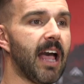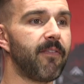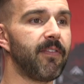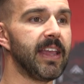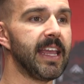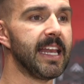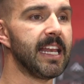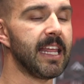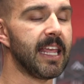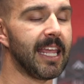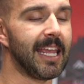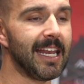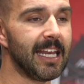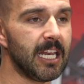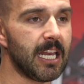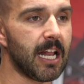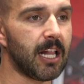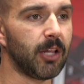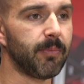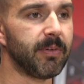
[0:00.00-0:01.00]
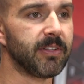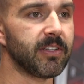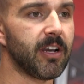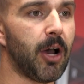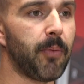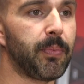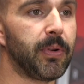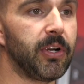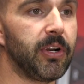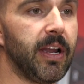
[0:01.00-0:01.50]
have heating elements
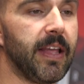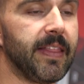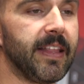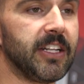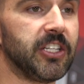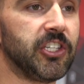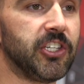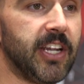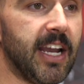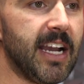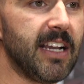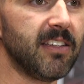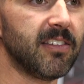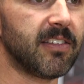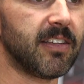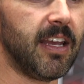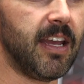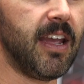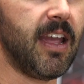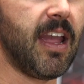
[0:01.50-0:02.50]
up here in the chest